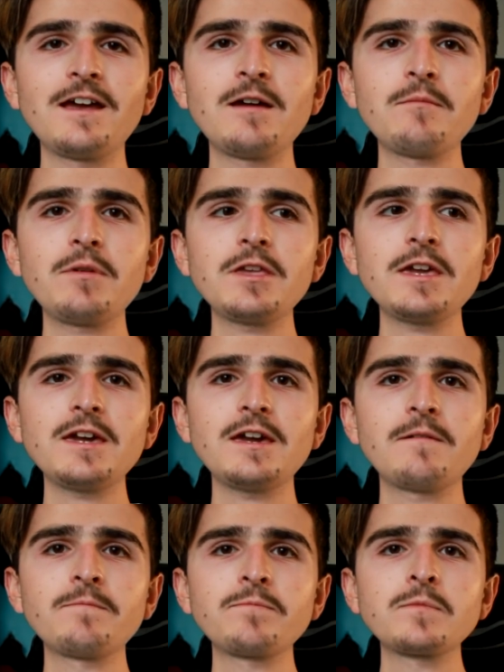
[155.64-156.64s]
But yeah,
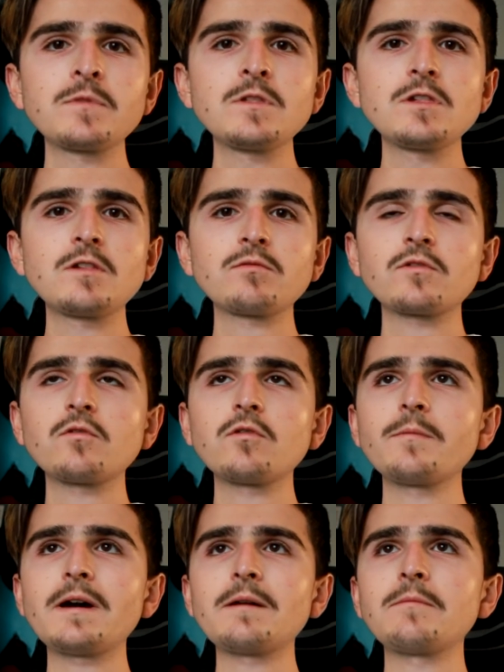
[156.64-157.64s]
just want to talk
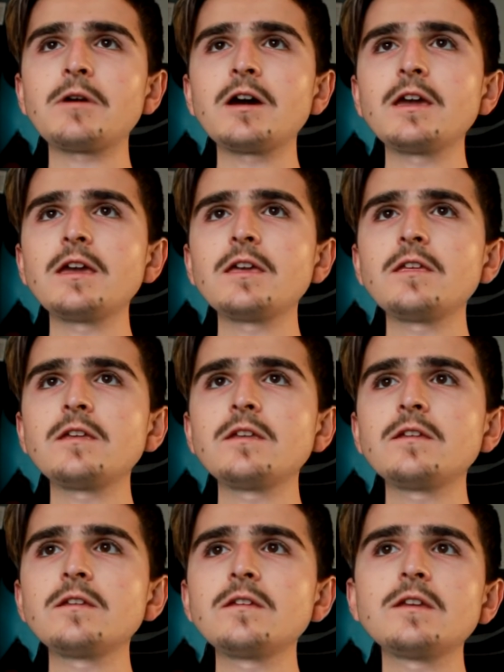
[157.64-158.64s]
about my
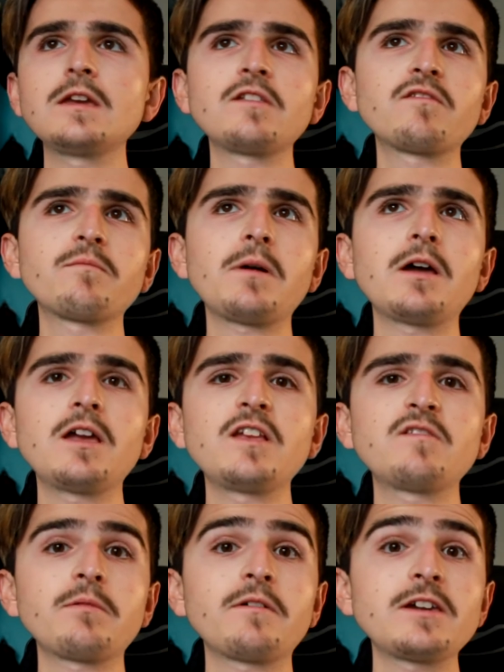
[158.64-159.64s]

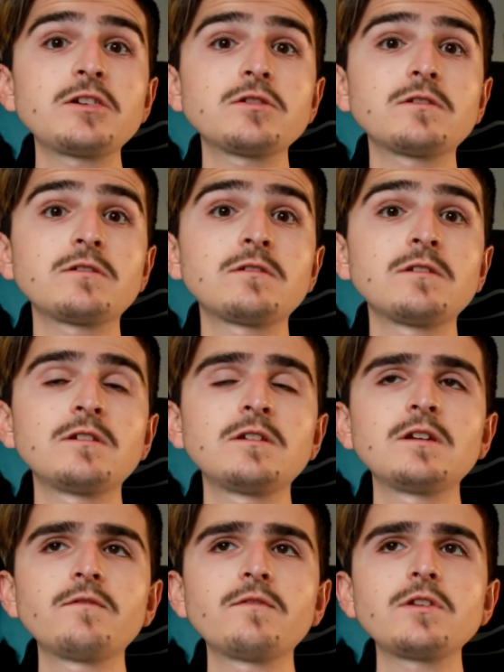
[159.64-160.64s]
inspiration
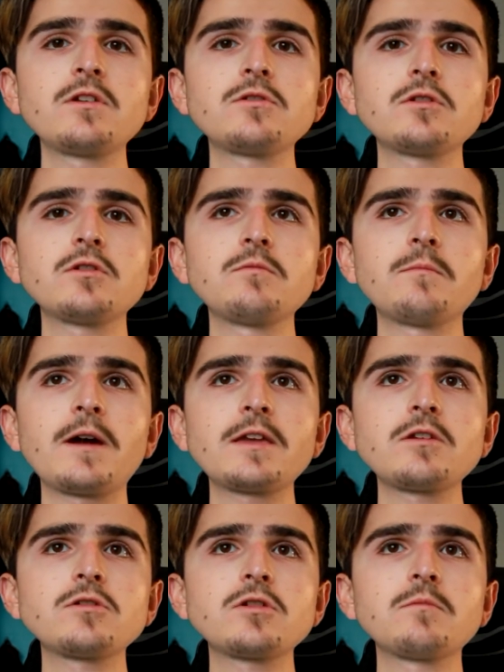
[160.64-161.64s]
for YouTube, my
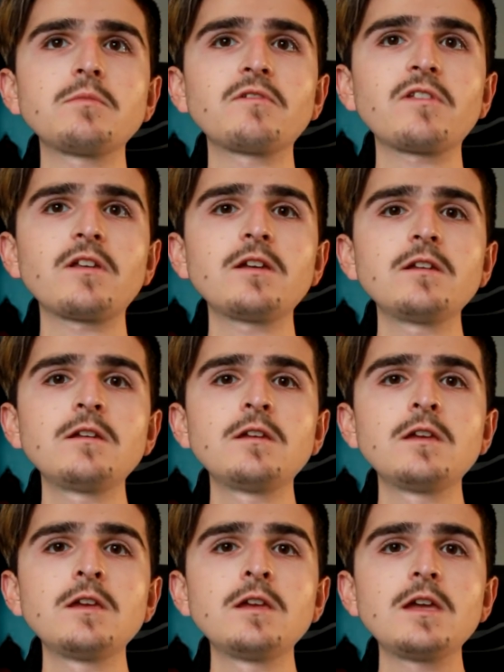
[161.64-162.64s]
YouTubers that
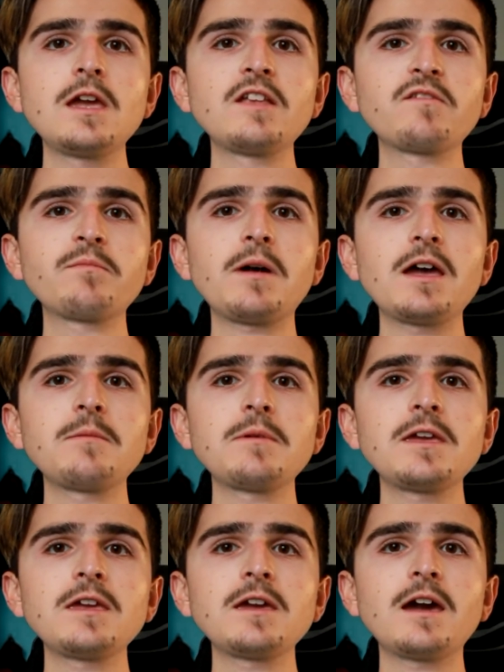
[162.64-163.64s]
inspire
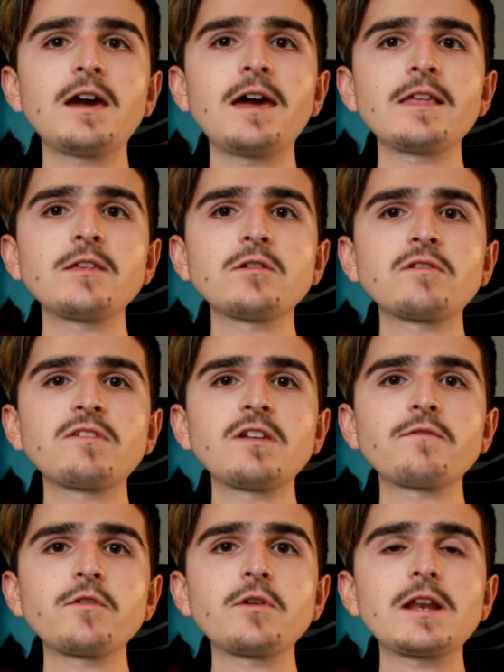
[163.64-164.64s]
me, and you're going to see a
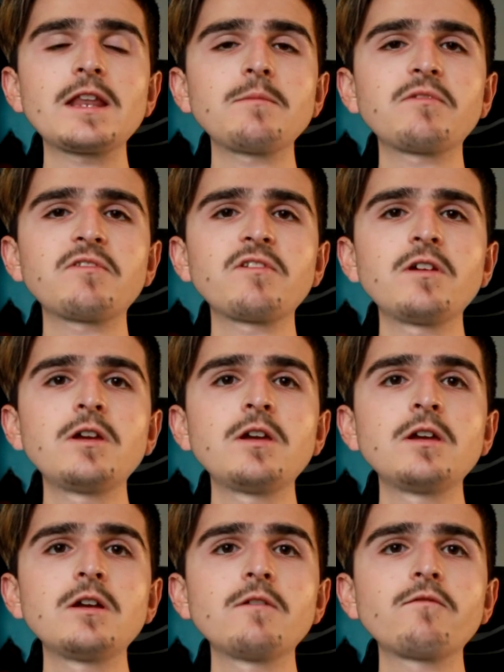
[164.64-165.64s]
few clips
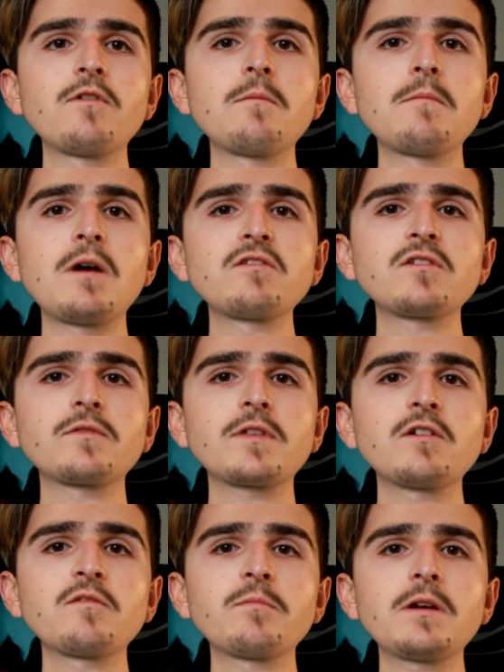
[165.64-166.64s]
from most of
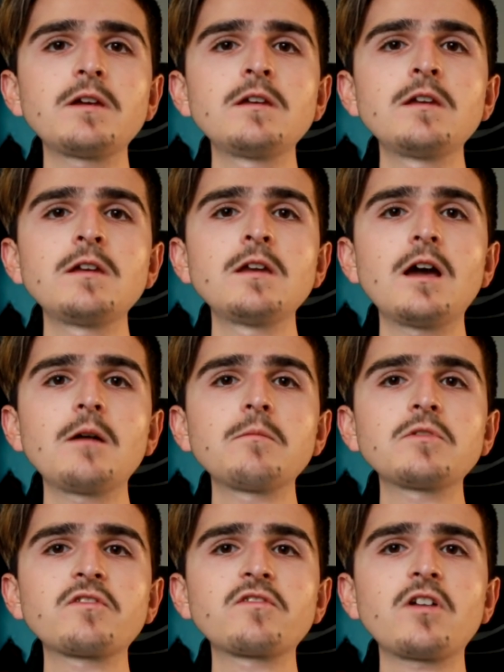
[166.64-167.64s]
those, but I'm
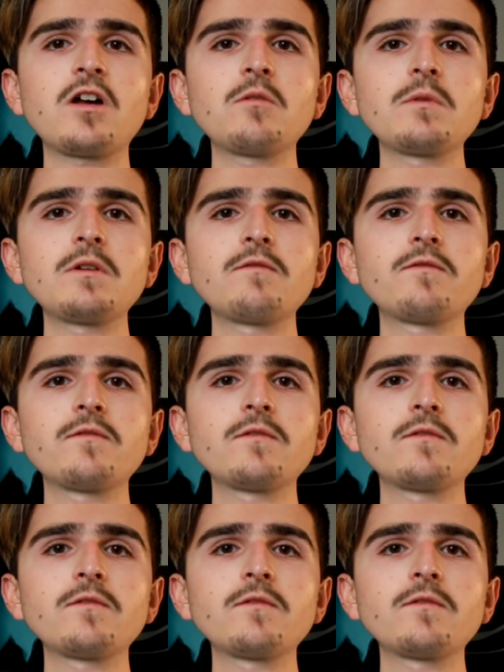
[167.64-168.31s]
going to start with